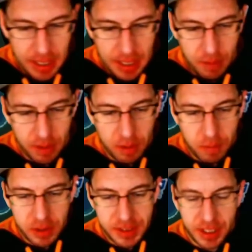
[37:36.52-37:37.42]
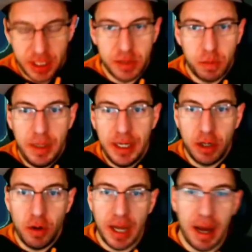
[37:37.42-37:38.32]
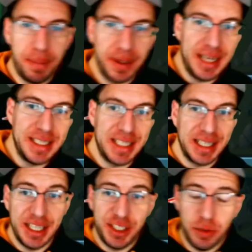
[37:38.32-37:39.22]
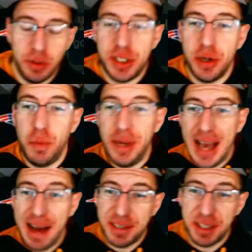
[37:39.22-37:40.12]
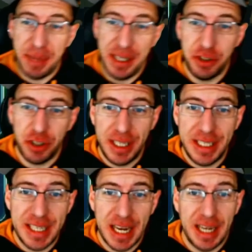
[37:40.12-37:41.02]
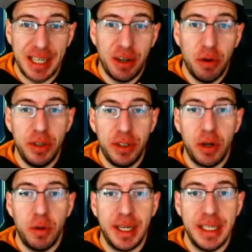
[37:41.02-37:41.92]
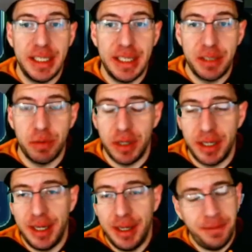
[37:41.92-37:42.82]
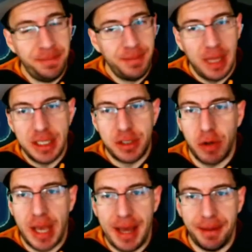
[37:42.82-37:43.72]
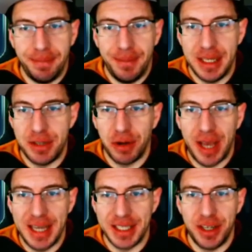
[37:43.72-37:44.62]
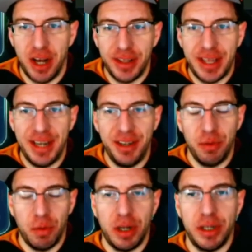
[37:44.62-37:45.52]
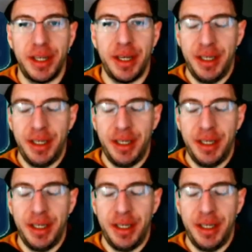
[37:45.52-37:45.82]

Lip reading: Here we go, boys and girls. We are going up against the Lich. So we have some injuries going into this one. It's okay. It's okay. It's not the end of the world.